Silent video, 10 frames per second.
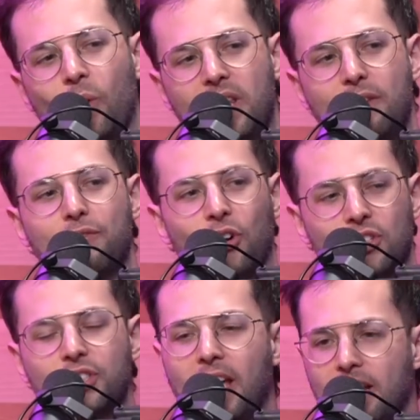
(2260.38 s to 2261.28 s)
When they
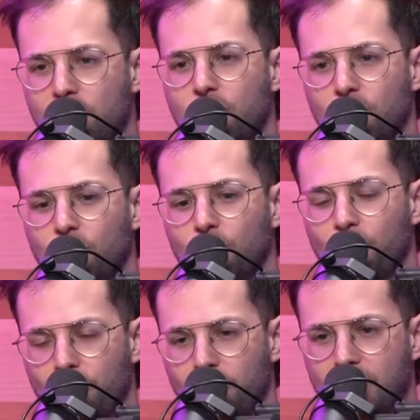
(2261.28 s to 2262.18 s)
first get
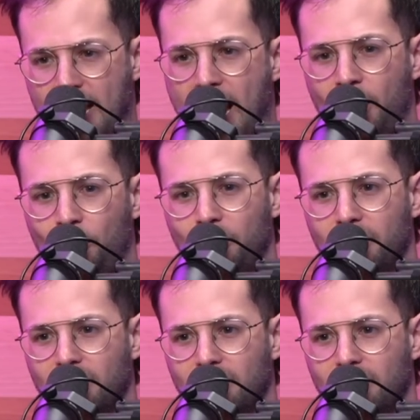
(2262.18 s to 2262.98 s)
to town.